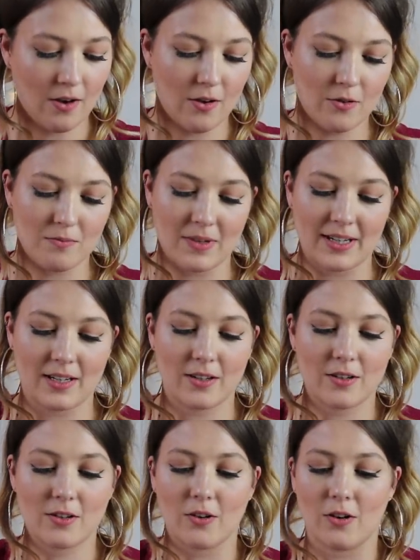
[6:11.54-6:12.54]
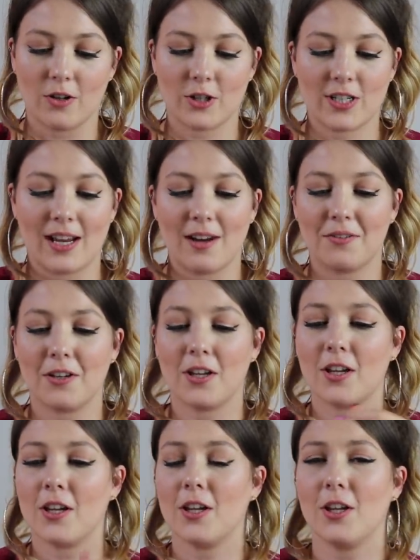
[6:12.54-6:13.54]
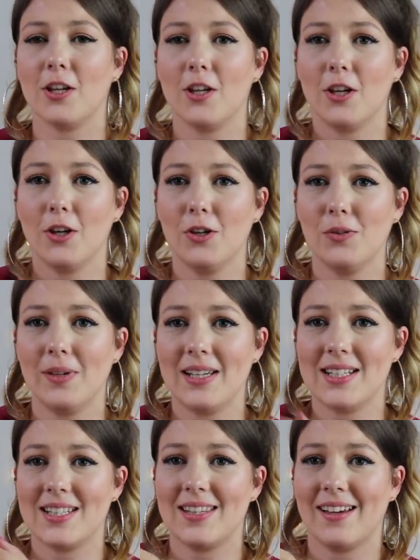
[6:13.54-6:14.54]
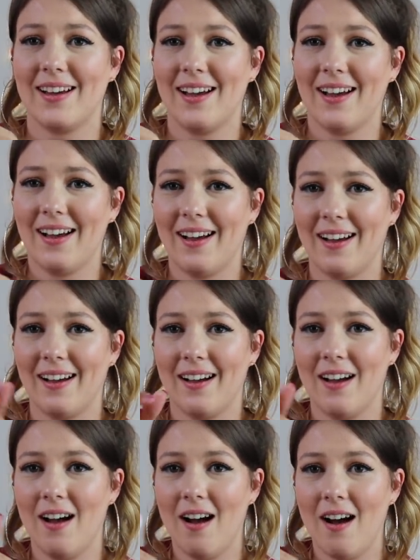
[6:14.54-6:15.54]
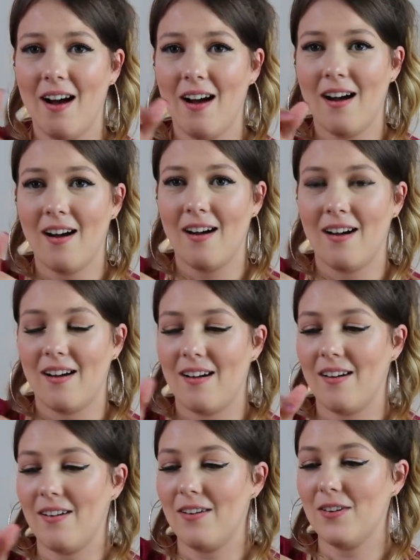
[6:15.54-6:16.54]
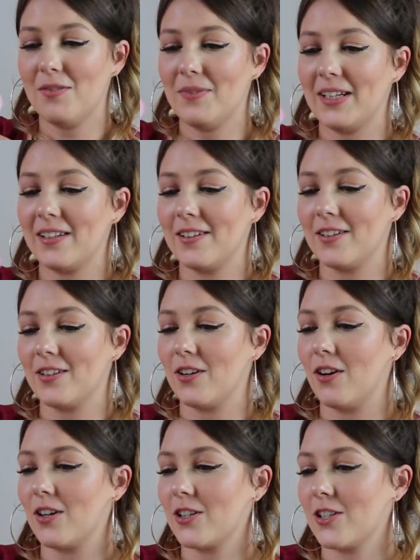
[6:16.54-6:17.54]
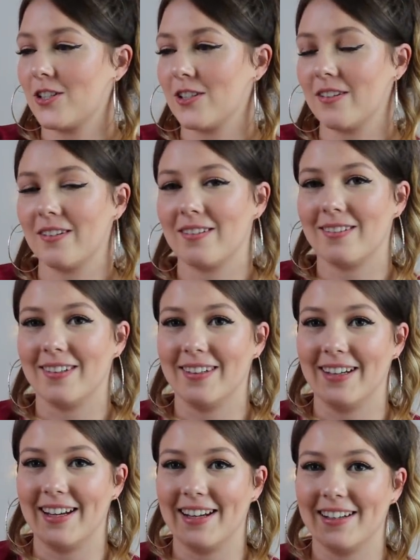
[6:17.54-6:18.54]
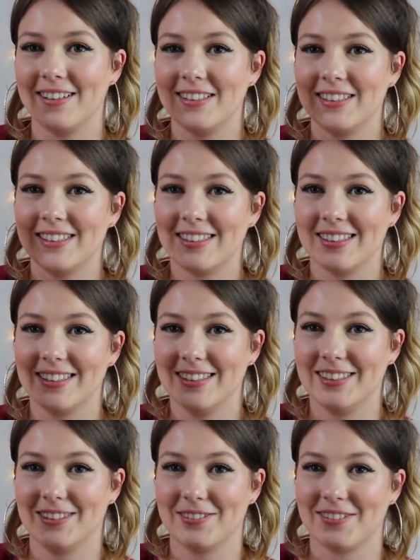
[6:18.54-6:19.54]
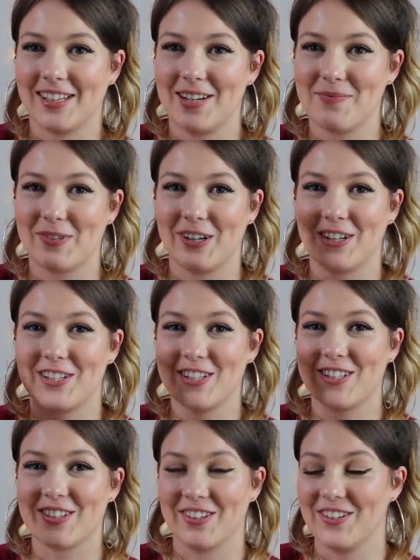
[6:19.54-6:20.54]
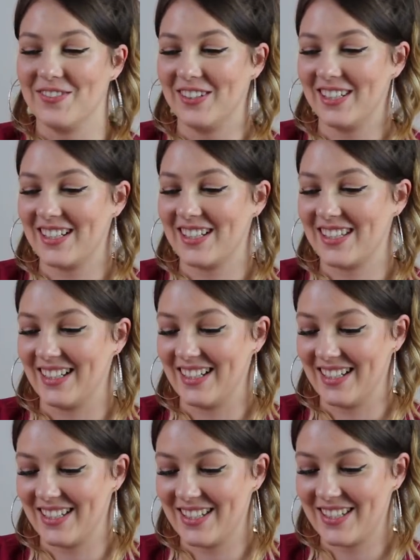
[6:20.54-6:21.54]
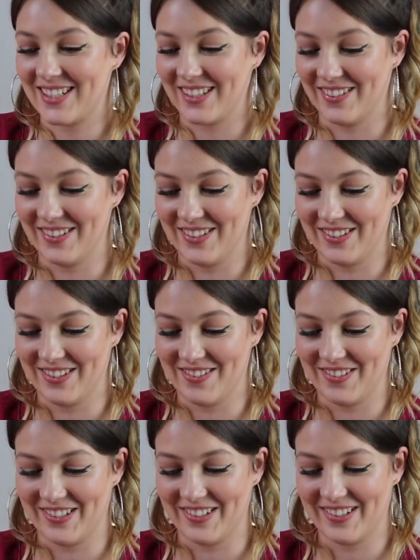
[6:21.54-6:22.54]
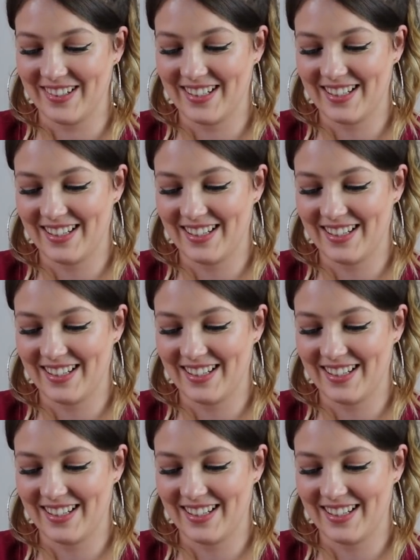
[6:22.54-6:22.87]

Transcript: Oh my gosh, how cute is that? Oh my gosh, I love that brush so much. That is so adorable.